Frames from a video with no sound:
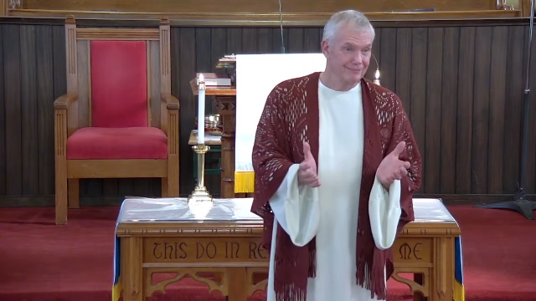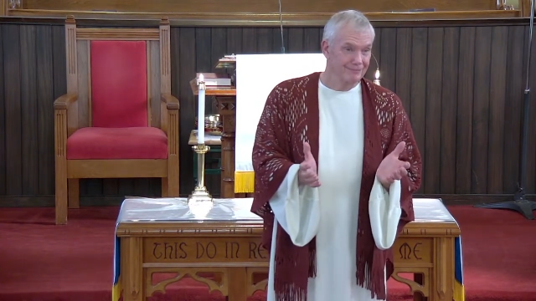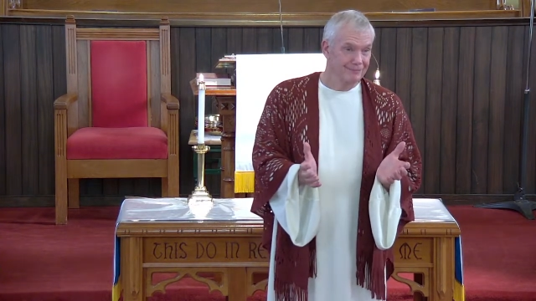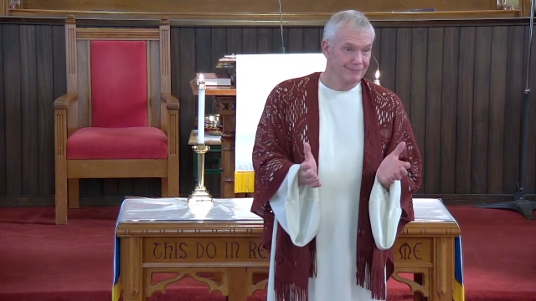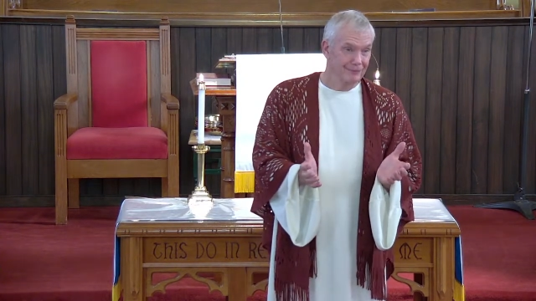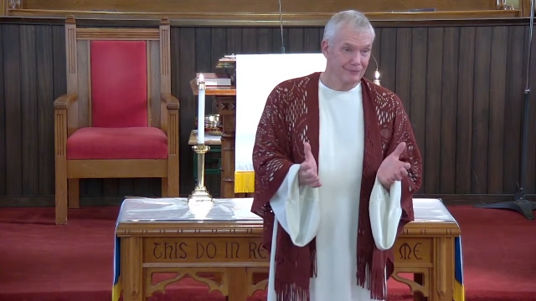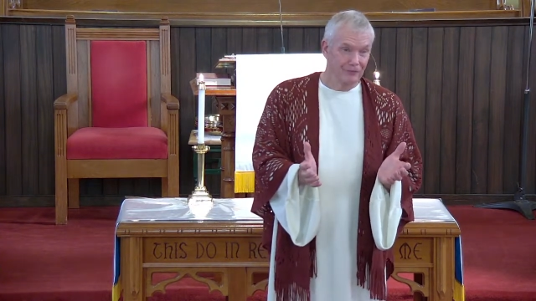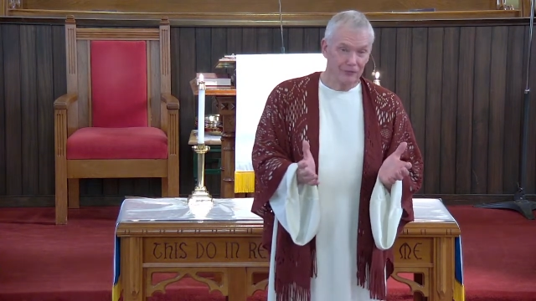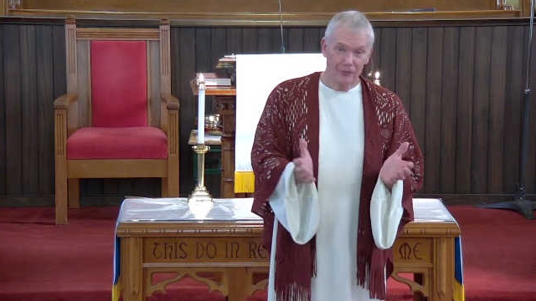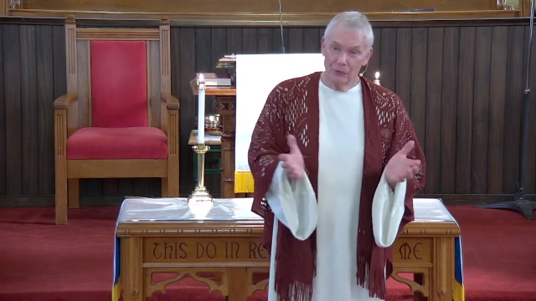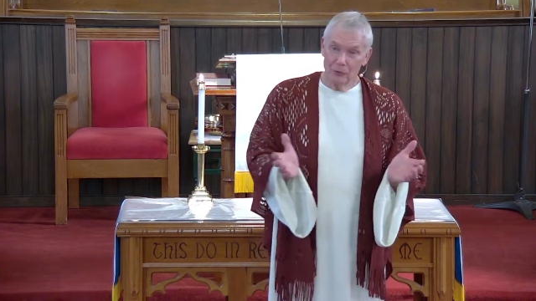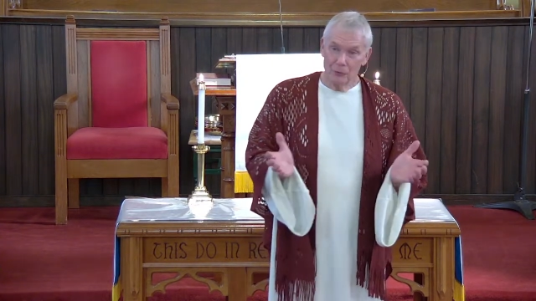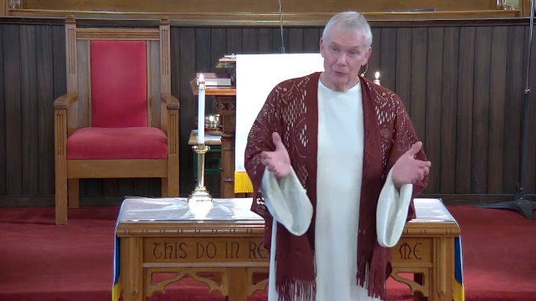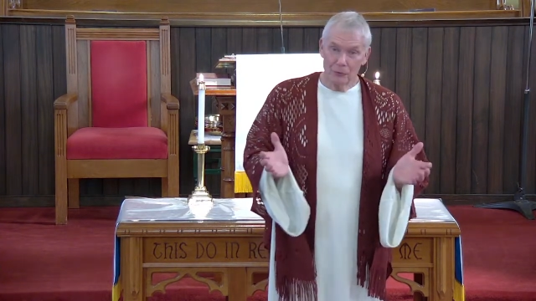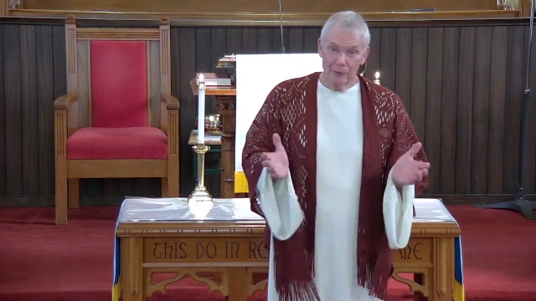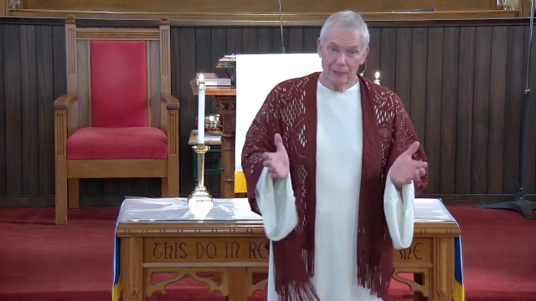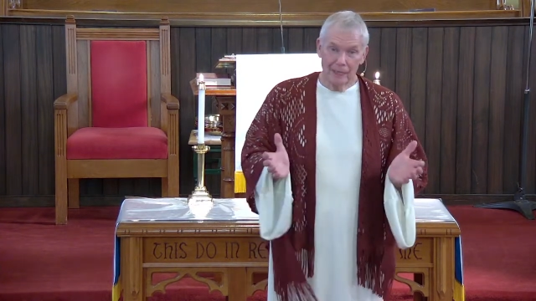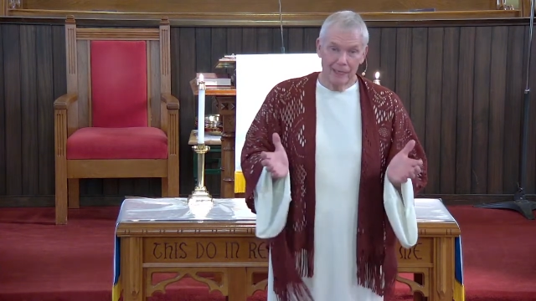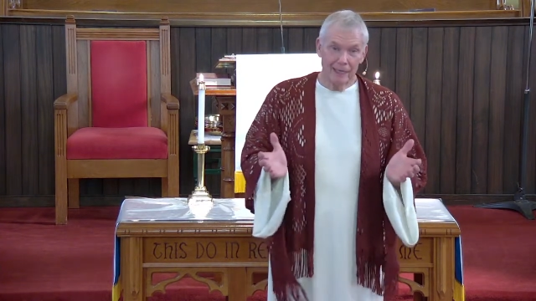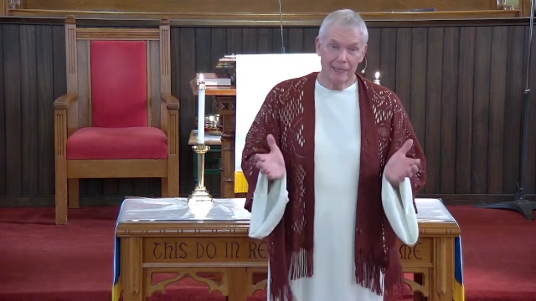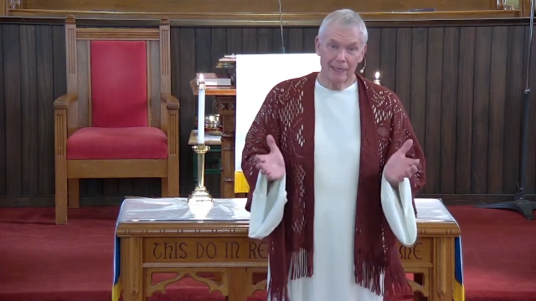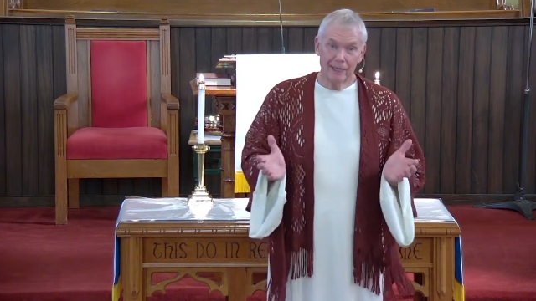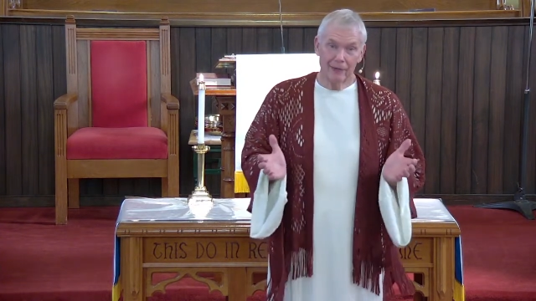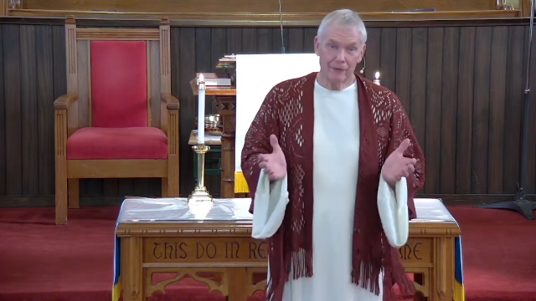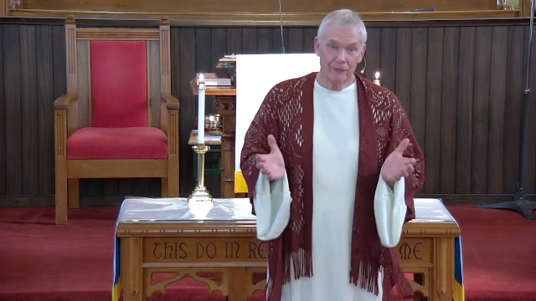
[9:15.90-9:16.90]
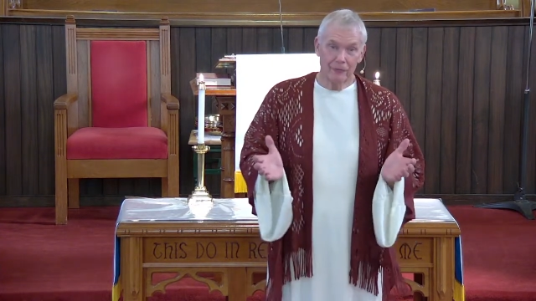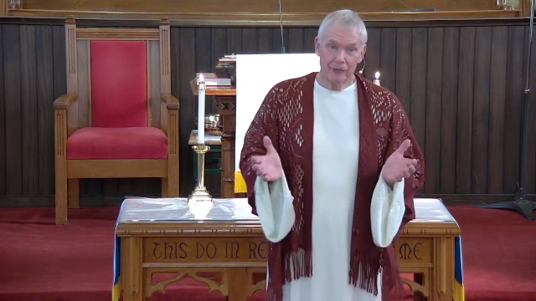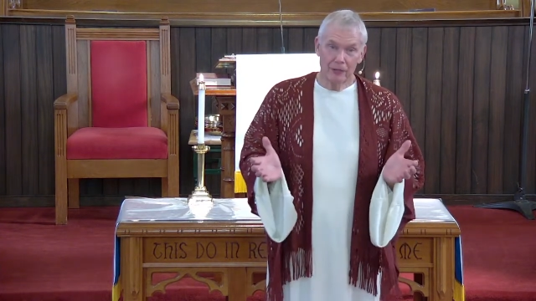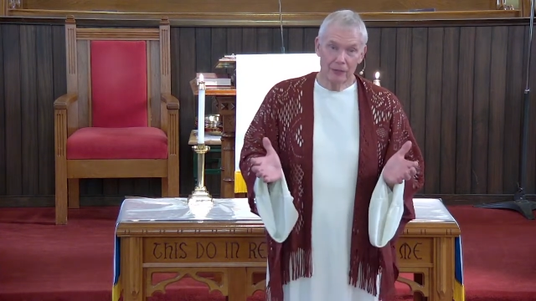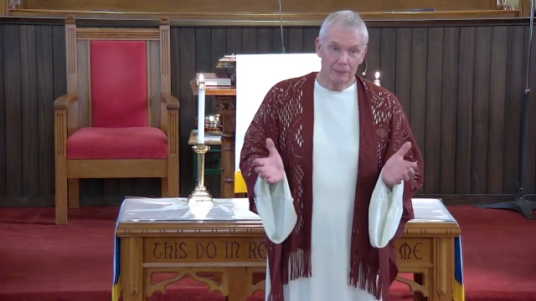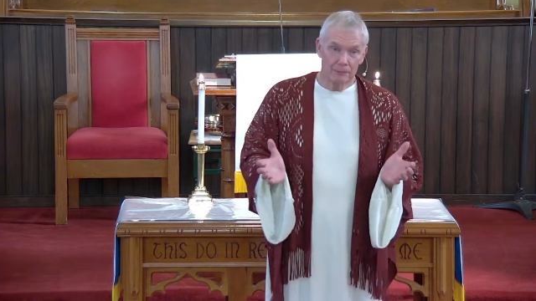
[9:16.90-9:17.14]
to any of the